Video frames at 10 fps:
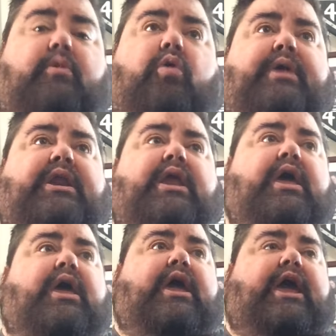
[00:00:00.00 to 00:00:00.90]
moment.
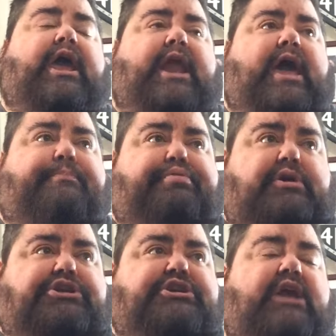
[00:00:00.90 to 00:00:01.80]
And I
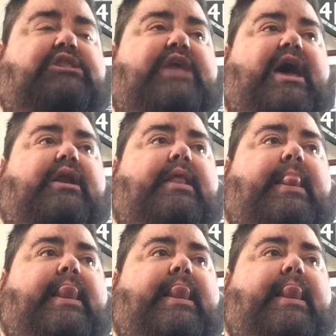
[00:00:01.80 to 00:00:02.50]
appreciate that.